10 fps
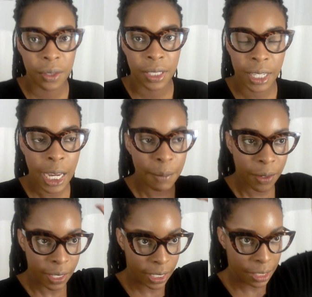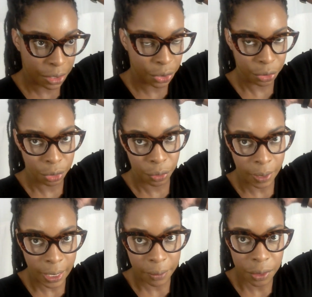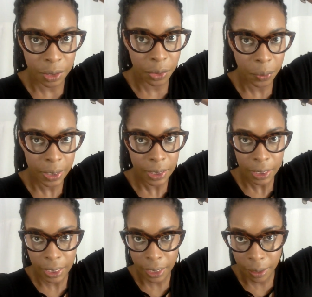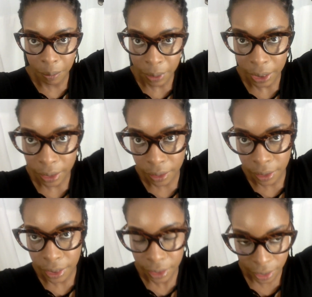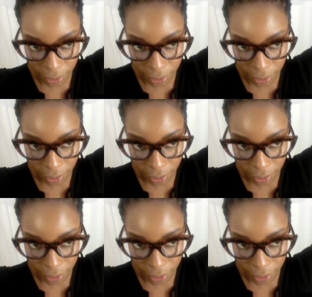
the camera ran out of juice while I was retwisting, but here's the